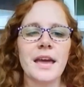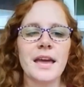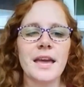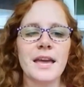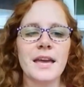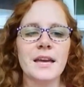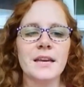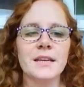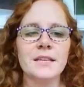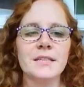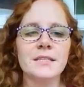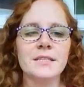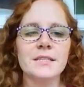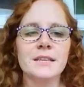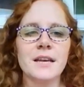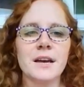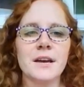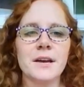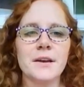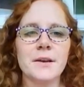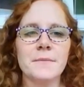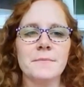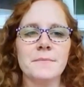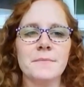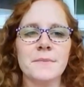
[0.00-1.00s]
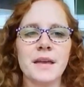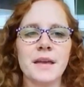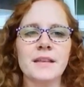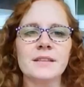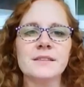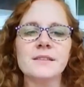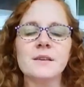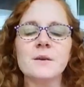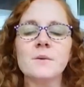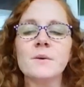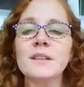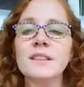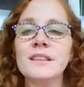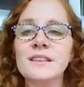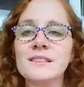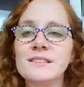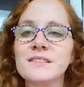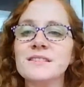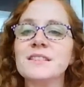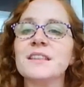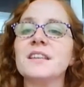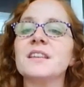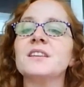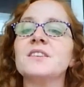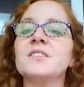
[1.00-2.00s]
and um, and so what this
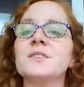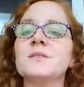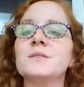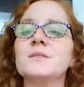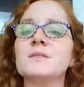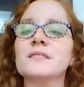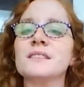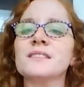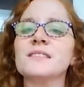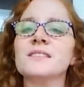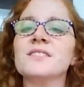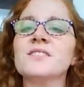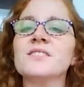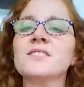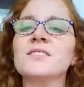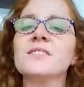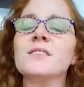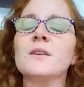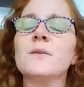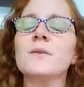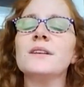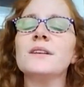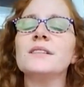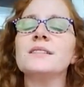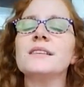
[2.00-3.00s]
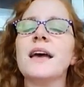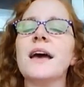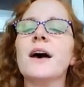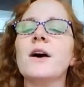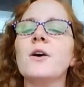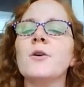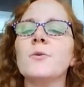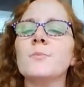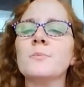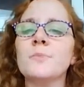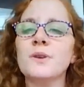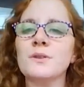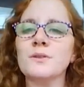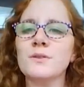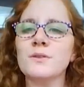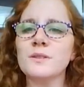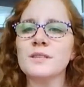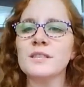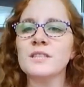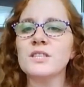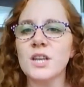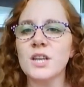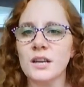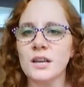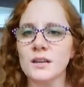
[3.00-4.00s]
is going to do is this is just going to help you
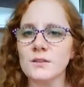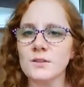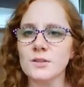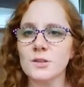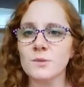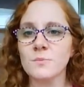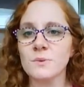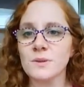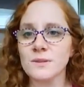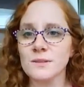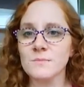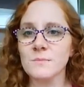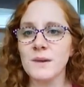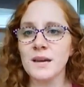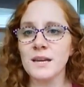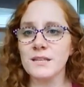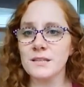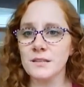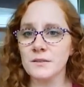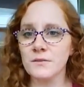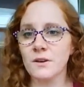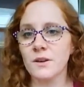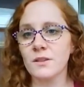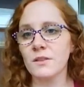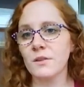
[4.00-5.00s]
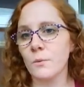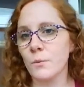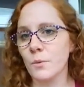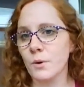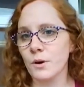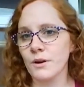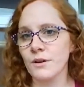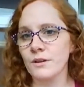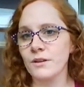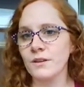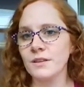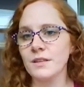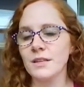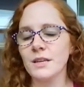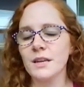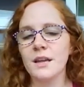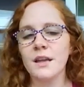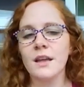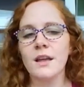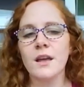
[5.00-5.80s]
to change your perspective on the world